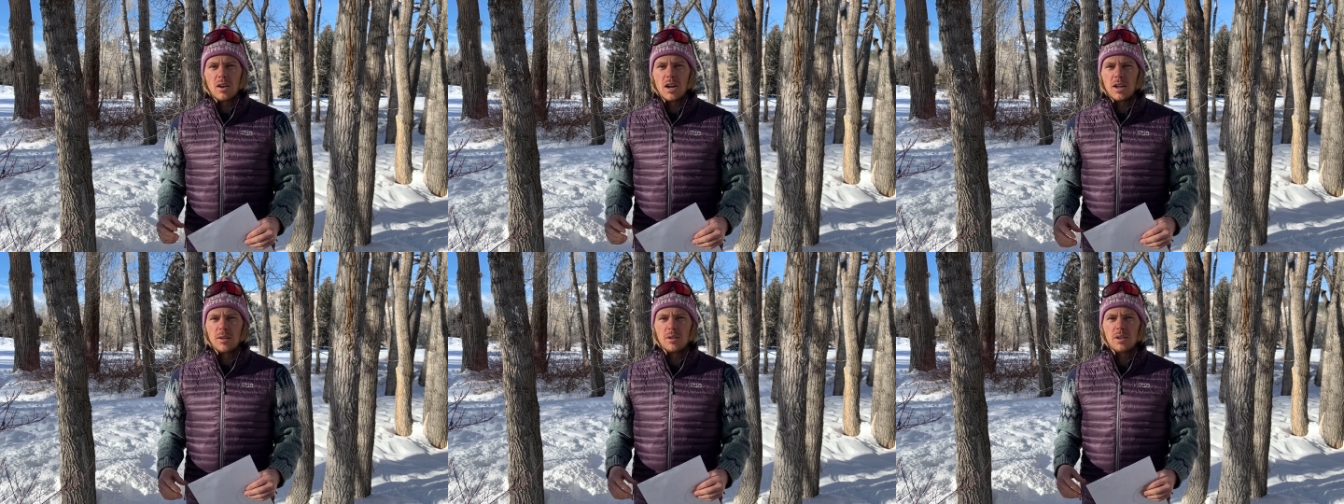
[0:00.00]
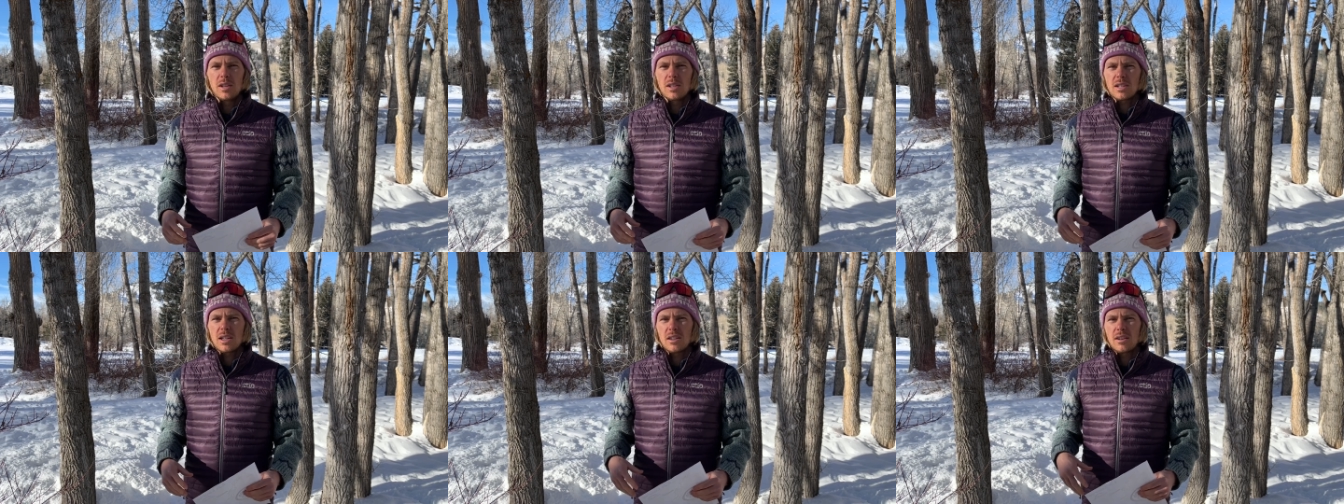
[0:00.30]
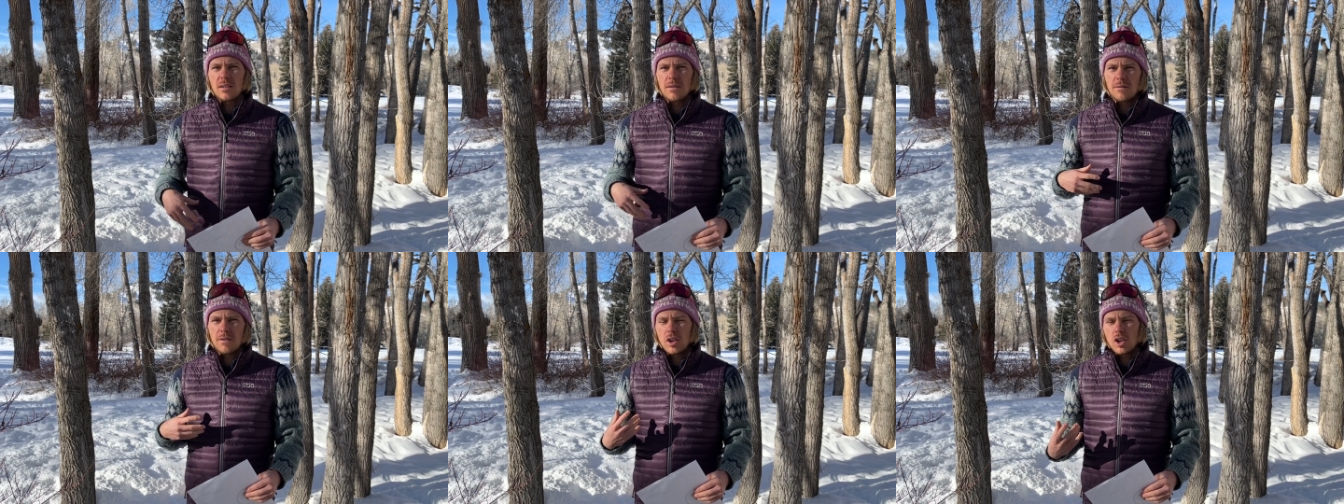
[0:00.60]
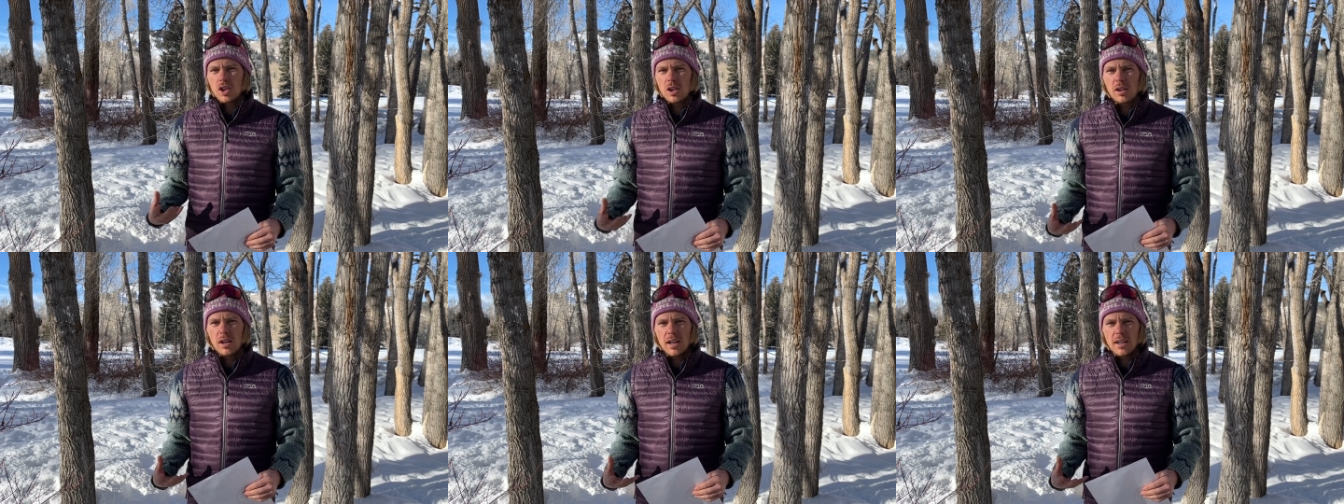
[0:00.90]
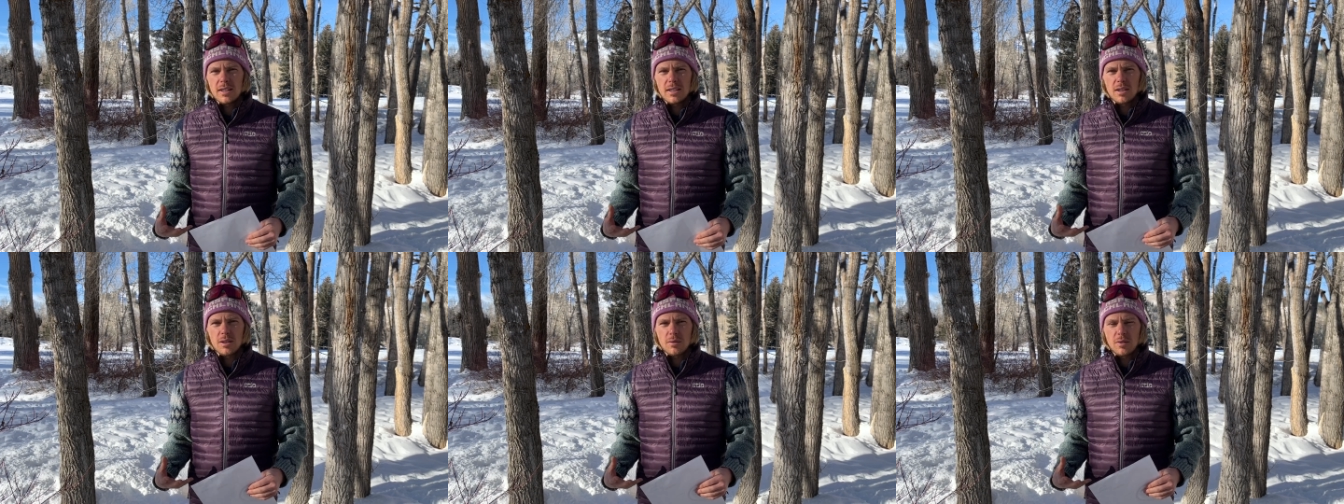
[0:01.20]
I really start to
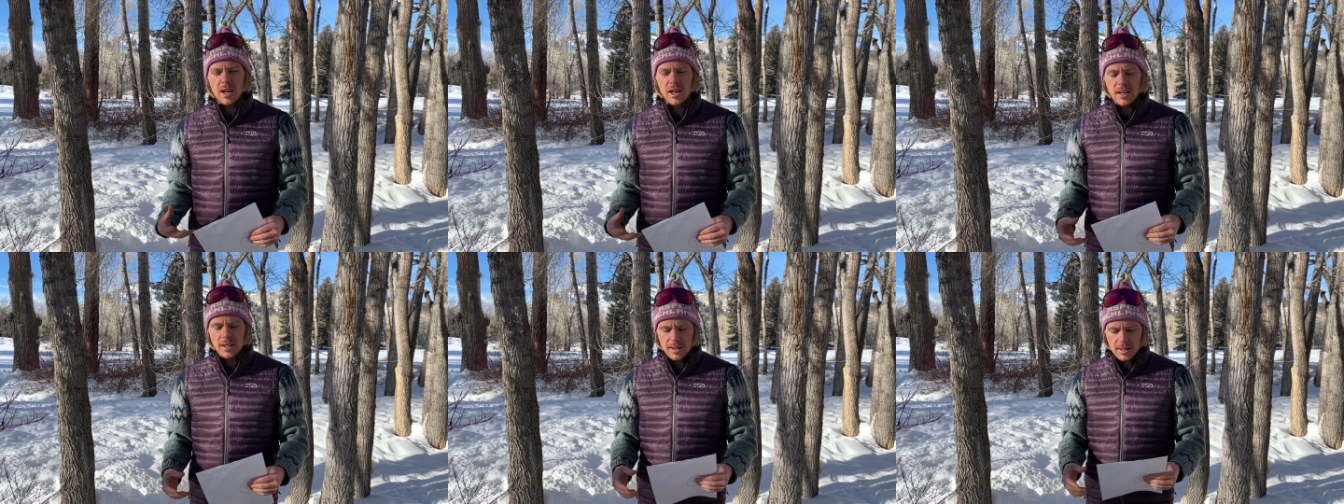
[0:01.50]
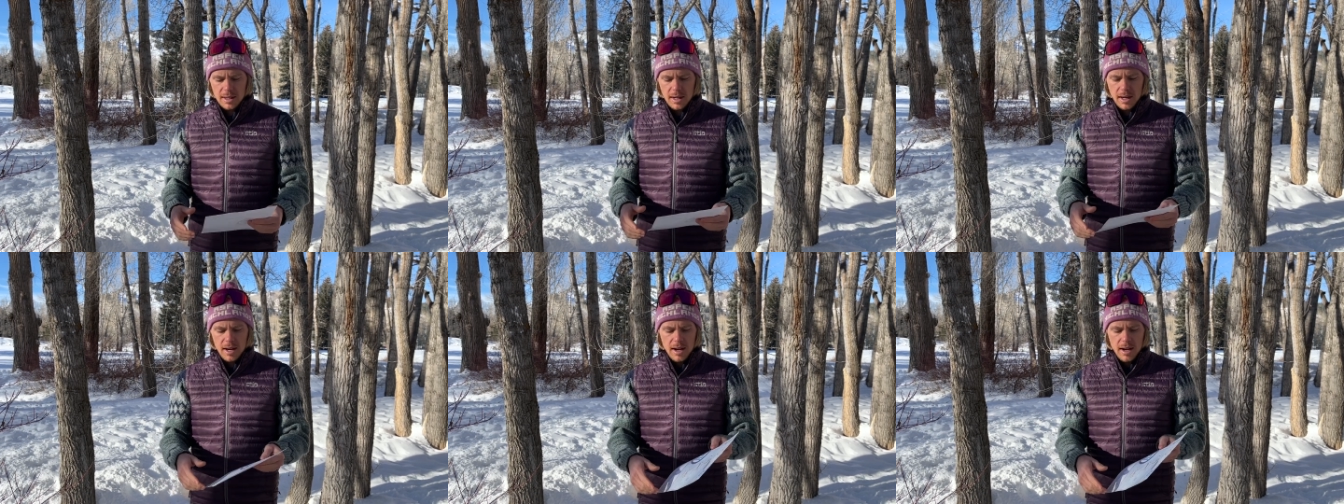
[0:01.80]
visualize the race.